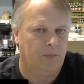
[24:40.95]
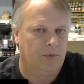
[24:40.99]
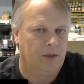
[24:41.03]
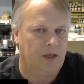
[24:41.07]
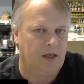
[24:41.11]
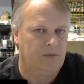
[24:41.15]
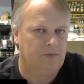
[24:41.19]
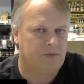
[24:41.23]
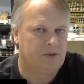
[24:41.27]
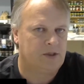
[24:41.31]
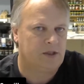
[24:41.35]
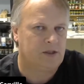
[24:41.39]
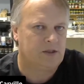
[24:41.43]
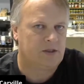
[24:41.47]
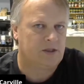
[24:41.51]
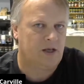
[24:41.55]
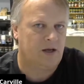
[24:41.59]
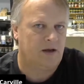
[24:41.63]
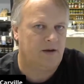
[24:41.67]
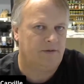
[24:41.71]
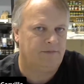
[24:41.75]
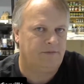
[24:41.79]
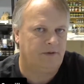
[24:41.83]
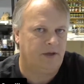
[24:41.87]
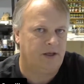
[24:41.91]
beams and
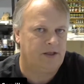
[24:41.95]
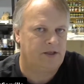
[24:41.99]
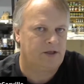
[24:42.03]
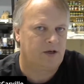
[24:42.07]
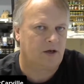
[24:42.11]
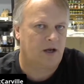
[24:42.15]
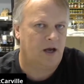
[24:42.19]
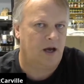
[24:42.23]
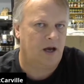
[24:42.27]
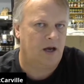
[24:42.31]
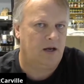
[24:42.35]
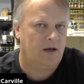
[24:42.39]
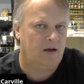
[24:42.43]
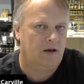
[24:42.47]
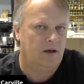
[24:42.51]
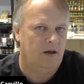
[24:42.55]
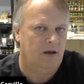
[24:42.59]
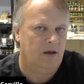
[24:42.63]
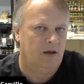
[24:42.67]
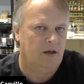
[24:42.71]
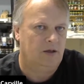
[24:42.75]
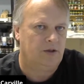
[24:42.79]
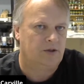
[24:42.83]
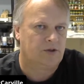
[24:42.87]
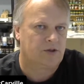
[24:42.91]
stuff laser cut.
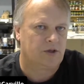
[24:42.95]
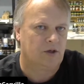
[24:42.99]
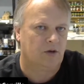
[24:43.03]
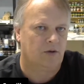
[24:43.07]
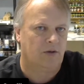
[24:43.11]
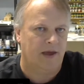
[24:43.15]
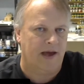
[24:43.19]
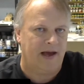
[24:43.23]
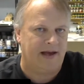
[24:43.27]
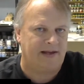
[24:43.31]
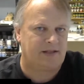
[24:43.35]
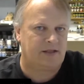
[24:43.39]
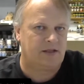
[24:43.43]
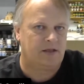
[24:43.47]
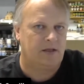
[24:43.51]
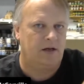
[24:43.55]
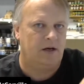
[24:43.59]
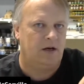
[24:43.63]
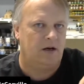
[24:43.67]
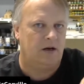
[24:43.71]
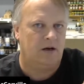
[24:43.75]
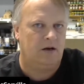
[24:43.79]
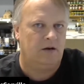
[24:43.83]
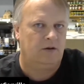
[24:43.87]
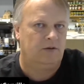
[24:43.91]
So that's
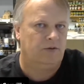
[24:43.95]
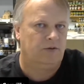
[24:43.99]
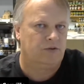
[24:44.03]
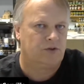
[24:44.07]
there.